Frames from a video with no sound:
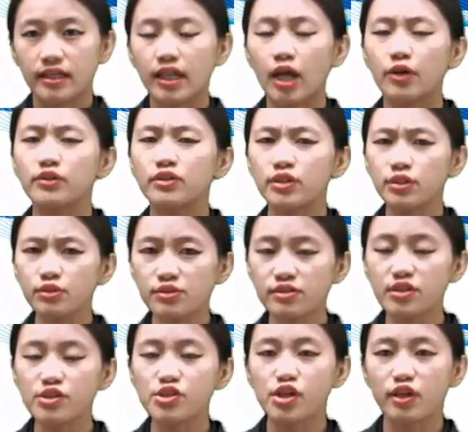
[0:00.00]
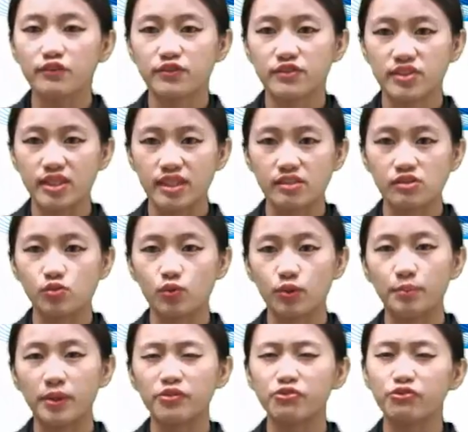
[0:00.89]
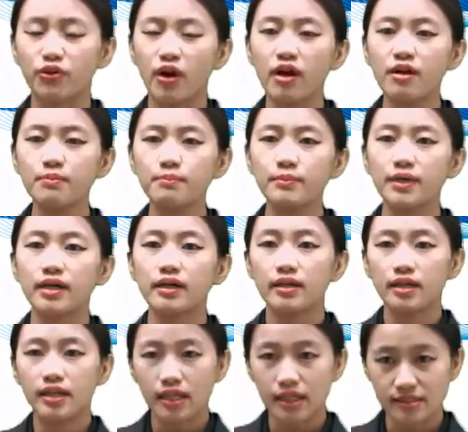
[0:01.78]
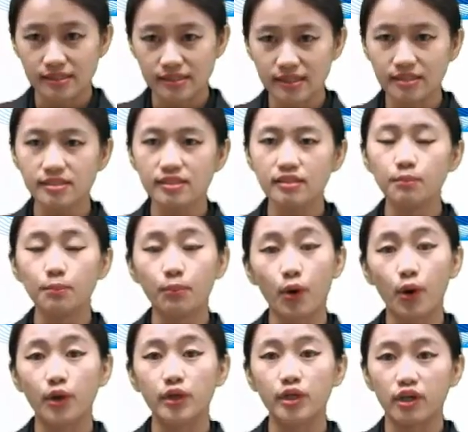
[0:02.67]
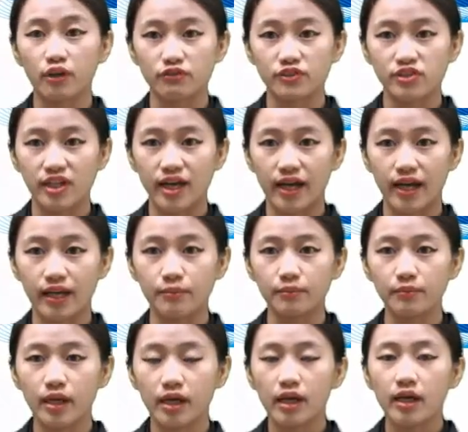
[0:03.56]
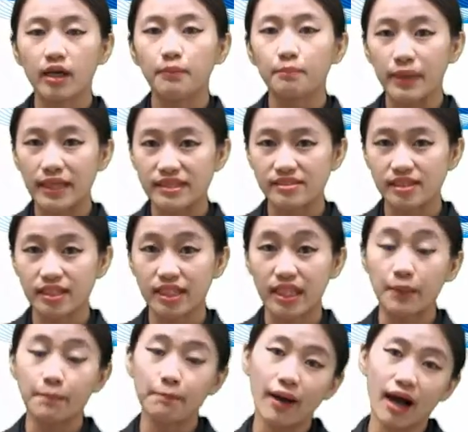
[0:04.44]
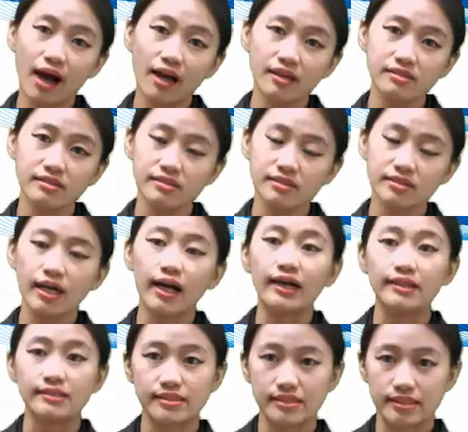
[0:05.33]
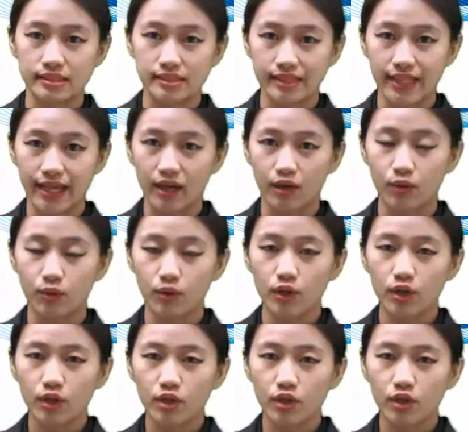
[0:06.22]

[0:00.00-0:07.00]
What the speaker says: Now the usage of since would be from a certain point of time, basically past until now.